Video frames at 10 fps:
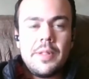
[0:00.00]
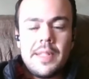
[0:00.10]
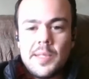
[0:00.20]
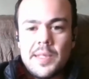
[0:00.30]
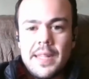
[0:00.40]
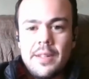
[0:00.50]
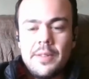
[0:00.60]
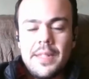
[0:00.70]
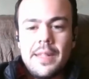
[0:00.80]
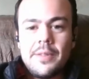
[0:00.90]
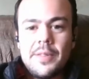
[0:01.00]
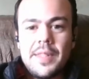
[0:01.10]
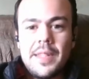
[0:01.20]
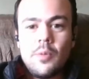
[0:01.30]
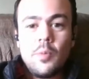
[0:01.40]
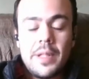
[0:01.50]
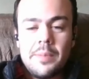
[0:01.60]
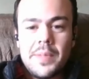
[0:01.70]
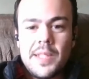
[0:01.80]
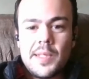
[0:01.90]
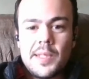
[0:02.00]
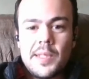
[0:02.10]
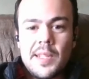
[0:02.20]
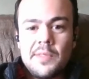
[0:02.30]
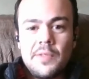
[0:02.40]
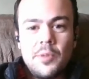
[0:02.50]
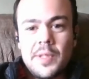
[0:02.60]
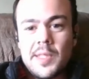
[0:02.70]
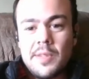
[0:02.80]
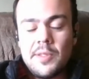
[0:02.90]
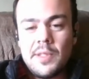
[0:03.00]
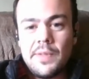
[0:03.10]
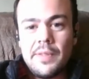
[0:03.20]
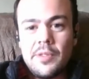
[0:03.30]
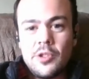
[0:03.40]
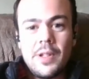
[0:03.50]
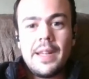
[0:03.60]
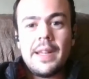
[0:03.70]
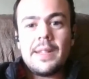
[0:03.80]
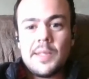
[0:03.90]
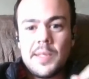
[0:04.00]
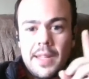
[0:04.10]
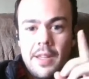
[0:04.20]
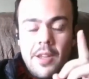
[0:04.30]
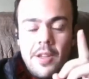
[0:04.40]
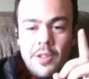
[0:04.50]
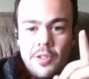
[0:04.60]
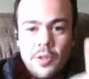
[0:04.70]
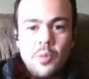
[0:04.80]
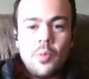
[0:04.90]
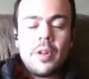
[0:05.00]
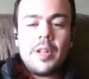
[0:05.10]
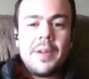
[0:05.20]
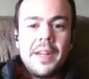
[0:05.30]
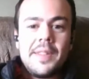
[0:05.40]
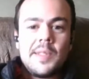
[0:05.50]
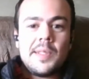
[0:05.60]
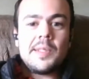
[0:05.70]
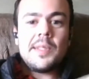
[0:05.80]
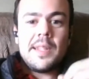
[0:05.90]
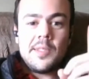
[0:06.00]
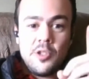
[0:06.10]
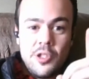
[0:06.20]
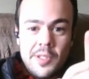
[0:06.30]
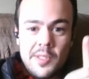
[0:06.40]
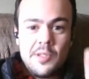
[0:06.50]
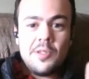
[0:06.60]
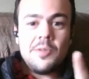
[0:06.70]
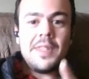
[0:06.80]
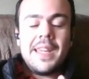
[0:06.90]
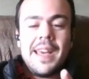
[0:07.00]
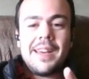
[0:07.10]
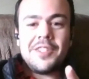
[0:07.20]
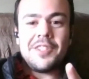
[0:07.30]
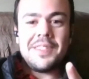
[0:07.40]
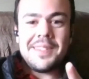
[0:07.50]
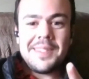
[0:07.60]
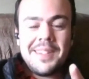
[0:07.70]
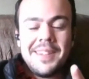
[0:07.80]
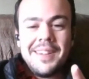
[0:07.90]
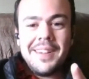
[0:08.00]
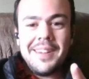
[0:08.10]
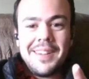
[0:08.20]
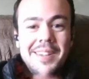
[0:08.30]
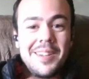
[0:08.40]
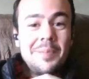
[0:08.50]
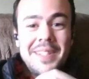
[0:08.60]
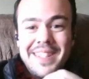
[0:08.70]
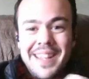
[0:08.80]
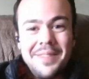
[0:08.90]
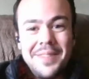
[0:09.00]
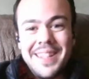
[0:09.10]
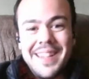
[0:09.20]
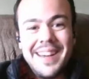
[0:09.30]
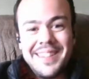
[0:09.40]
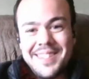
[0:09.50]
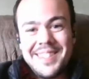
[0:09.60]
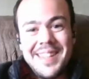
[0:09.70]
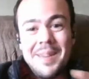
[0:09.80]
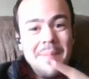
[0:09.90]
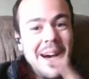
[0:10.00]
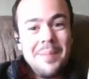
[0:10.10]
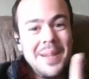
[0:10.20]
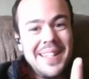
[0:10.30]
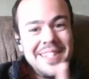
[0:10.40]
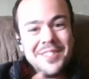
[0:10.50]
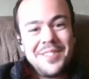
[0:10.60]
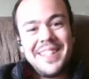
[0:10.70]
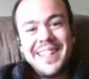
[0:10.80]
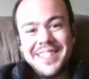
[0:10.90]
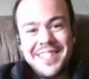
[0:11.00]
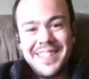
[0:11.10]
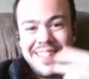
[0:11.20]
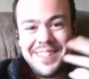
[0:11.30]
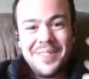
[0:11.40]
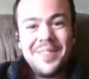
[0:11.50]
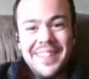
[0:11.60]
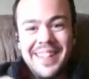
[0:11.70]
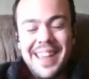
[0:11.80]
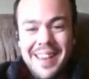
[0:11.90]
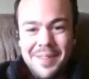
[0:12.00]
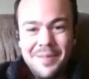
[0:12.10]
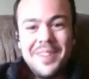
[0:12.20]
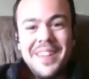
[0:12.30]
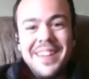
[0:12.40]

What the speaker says: this, that, or the other thing, will it be successful? What's the use of even trying? And it's like, don't worry about the success, just do the actions. Karmanyevadhikaraste ma phaleshu kadachana. You only have